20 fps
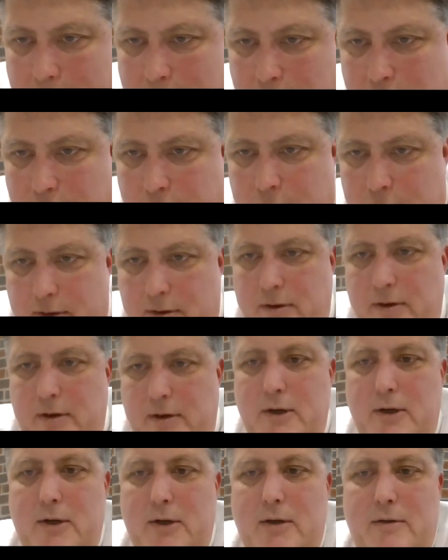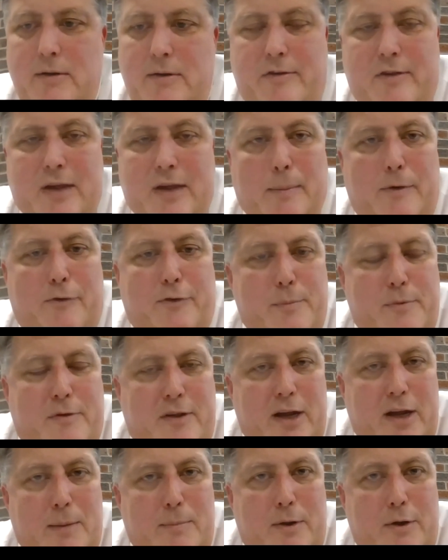an intern this summer from
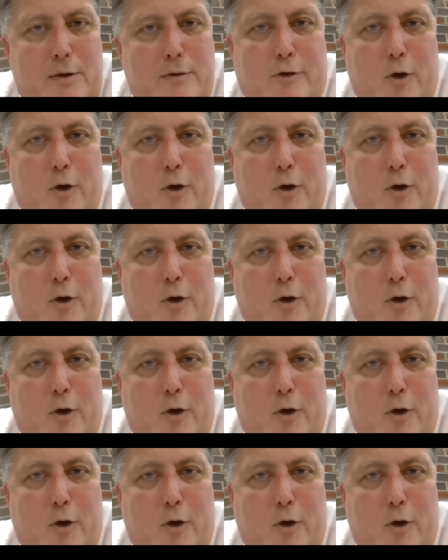CMU.